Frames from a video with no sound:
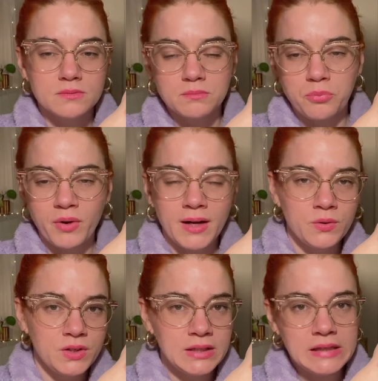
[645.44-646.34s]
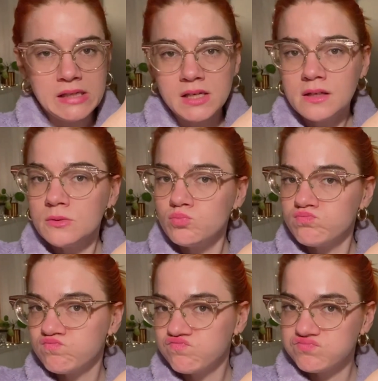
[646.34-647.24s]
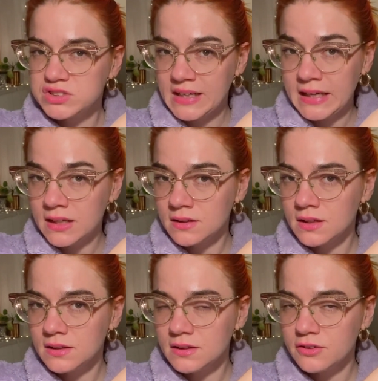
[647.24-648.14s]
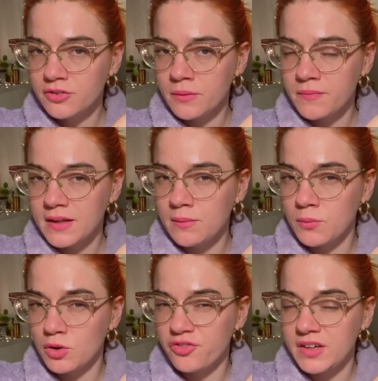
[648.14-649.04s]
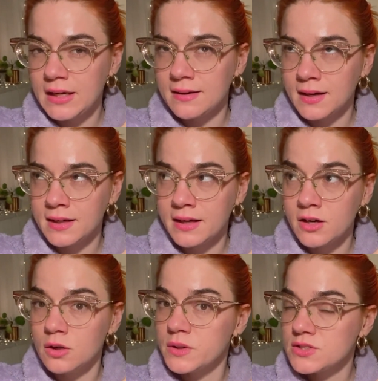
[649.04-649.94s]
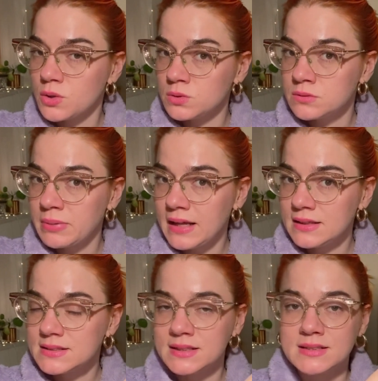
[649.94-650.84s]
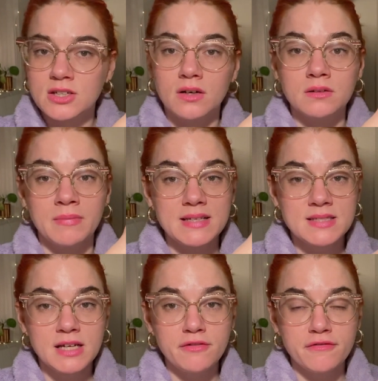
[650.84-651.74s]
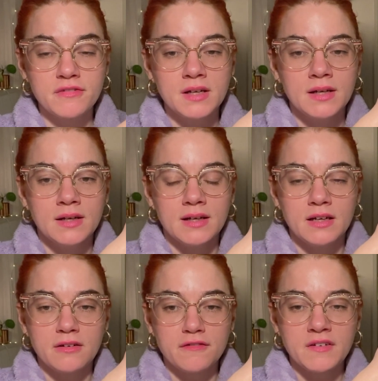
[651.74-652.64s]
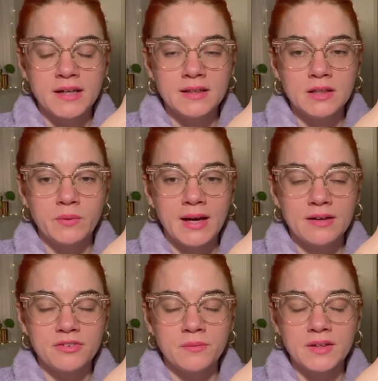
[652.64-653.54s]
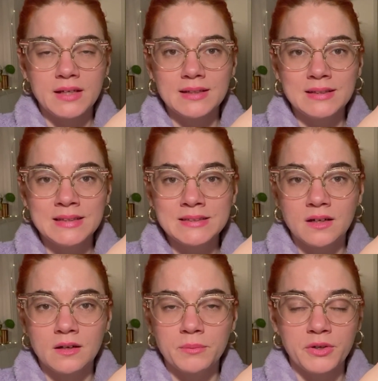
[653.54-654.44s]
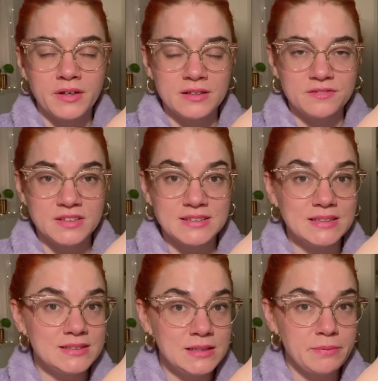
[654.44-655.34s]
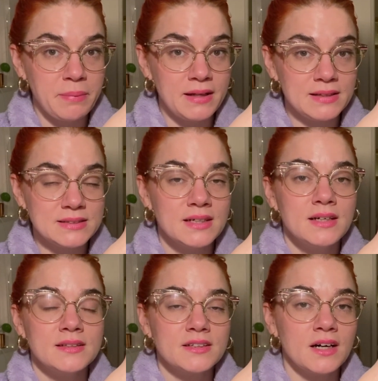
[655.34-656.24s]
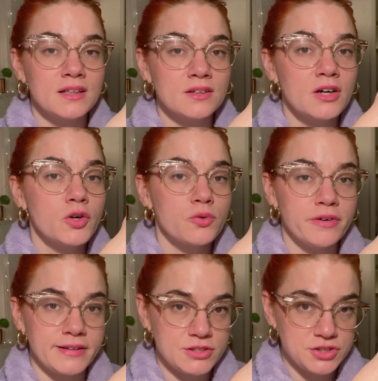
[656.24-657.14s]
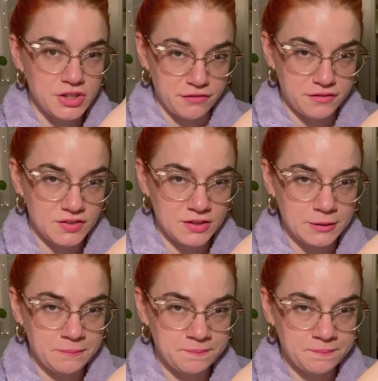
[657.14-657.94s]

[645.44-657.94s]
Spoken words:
brownie tan color from the Morphe 9A Always Golden palette, and it's called Myself. And finally, we have from the Linda Hallberg Infinity Deep palette, the color Red Shift.